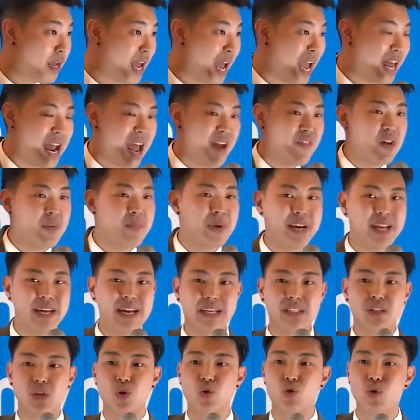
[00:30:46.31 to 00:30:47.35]
And everybody
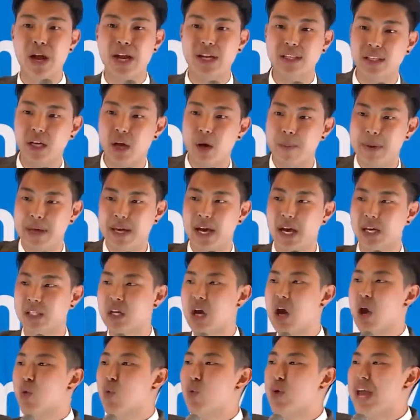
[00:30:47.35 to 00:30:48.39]
gets a great deal because
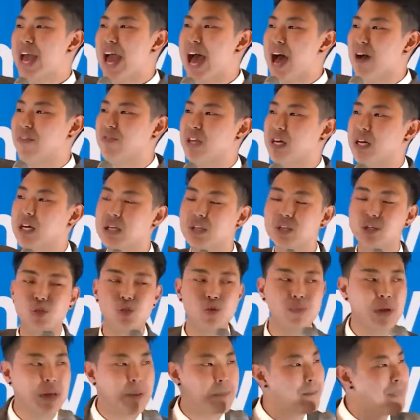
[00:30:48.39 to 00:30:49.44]
we have the
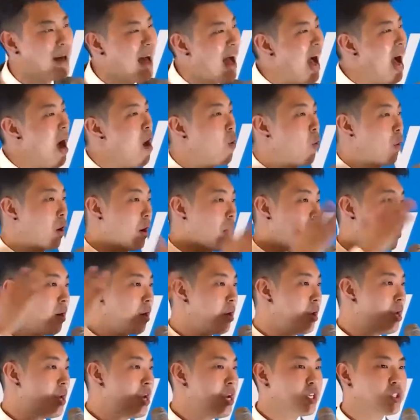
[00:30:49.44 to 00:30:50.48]
consuming power.
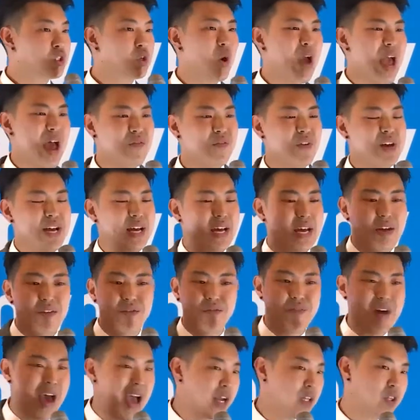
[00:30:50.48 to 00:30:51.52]
So every
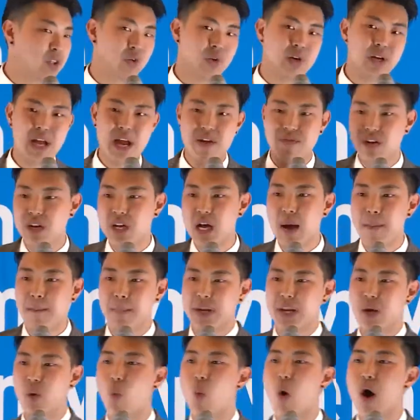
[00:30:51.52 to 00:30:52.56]
factory, every
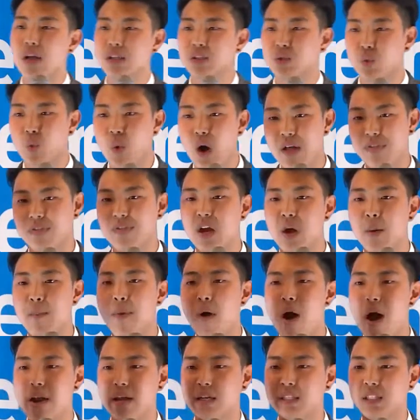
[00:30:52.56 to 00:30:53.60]
company wants what? Their
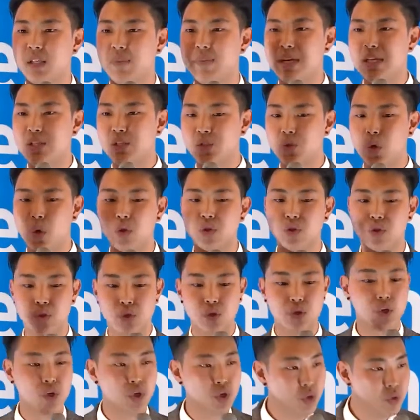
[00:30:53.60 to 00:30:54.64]
products to be sold
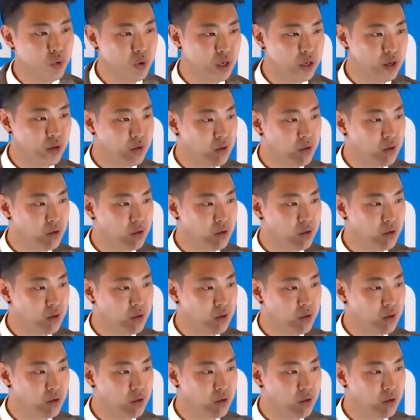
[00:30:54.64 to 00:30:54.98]
through who?